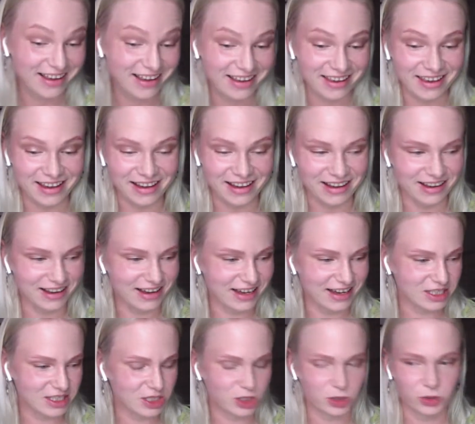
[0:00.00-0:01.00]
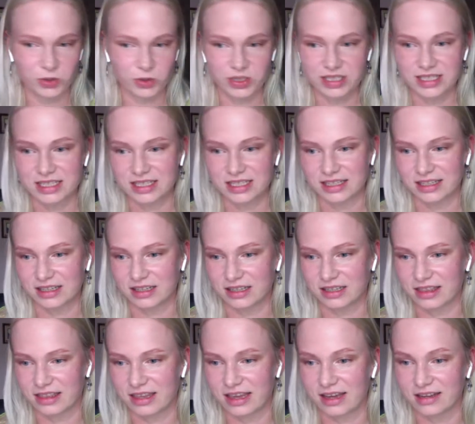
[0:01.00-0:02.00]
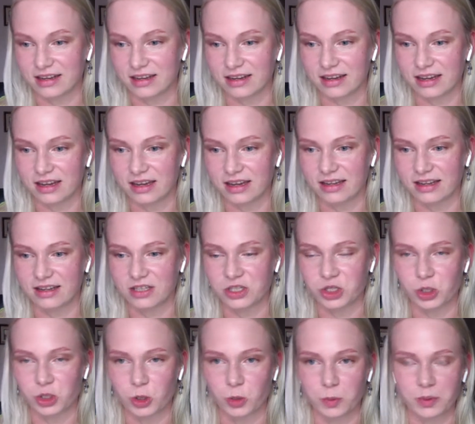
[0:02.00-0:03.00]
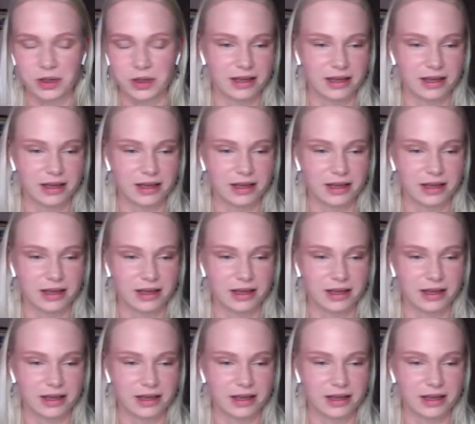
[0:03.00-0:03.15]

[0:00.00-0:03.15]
Yeah, I saw it the other day in the shop,